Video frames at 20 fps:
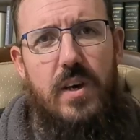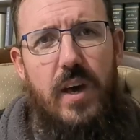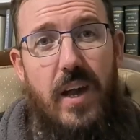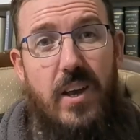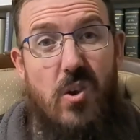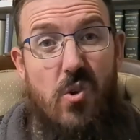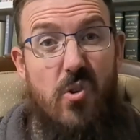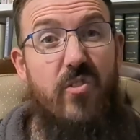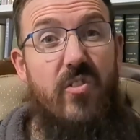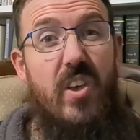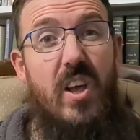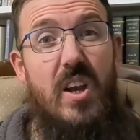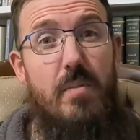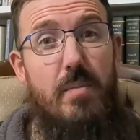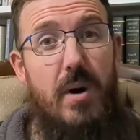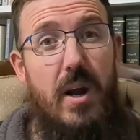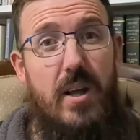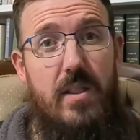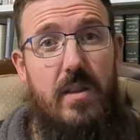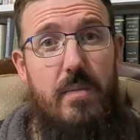and you
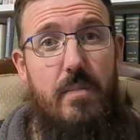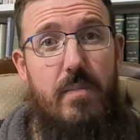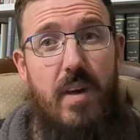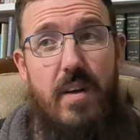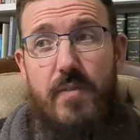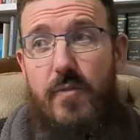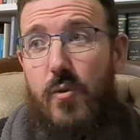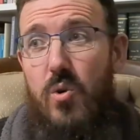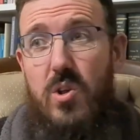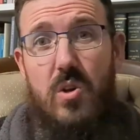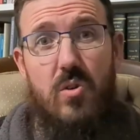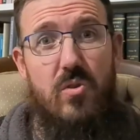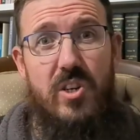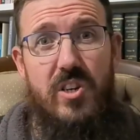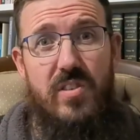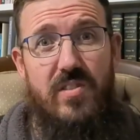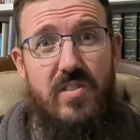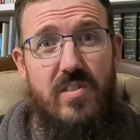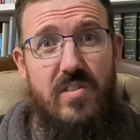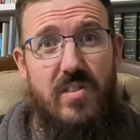celebrate them, therefore you're
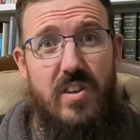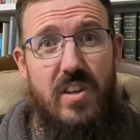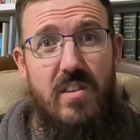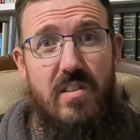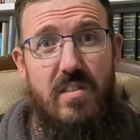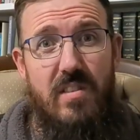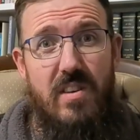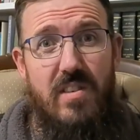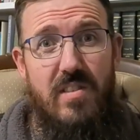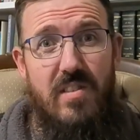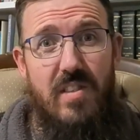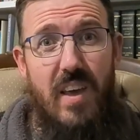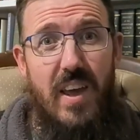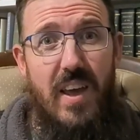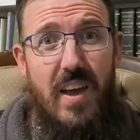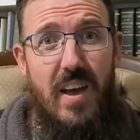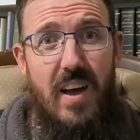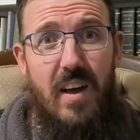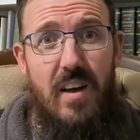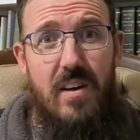just as guilty as
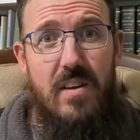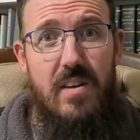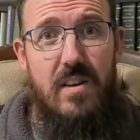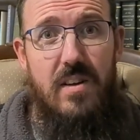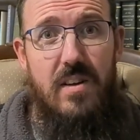they are.